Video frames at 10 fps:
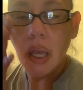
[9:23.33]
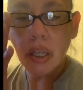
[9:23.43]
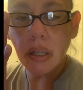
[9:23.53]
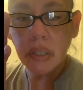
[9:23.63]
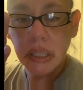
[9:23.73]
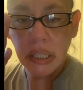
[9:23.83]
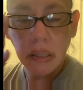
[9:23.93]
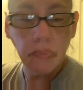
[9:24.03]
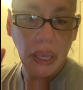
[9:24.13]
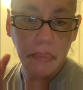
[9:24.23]
You don't sit
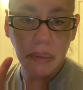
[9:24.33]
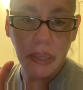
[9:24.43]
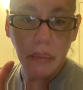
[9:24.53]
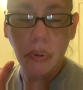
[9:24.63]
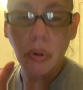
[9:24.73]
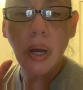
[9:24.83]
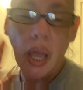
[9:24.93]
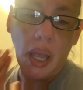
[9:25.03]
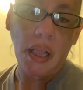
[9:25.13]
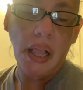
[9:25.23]
and baby people
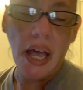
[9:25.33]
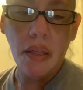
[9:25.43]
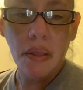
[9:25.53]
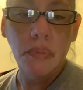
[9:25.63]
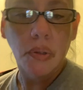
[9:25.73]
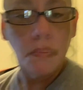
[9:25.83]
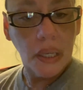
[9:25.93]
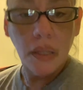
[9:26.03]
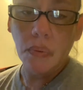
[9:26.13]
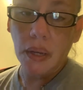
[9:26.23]
and allow them to
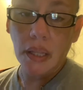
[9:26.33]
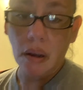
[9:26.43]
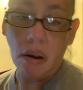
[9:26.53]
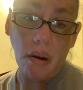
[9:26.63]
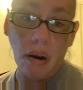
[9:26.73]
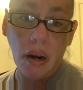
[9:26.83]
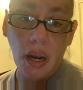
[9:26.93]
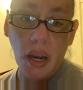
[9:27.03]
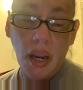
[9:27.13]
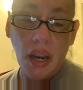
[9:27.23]
be the way they are
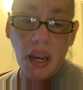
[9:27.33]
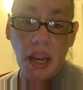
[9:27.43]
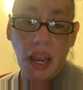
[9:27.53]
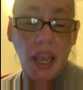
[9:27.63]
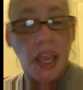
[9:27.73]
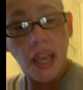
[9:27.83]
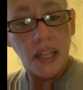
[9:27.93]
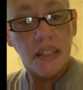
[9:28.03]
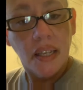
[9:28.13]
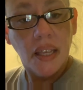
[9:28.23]

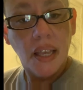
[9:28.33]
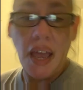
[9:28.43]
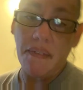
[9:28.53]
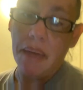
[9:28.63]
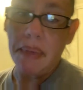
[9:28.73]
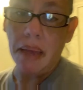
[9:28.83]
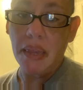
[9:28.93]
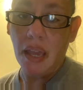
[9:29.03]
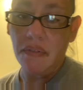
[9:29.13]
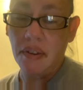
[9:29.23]
and have that bad
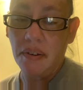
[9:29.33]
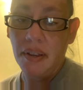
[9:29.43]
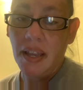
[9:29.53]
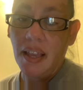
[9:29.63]
behavior.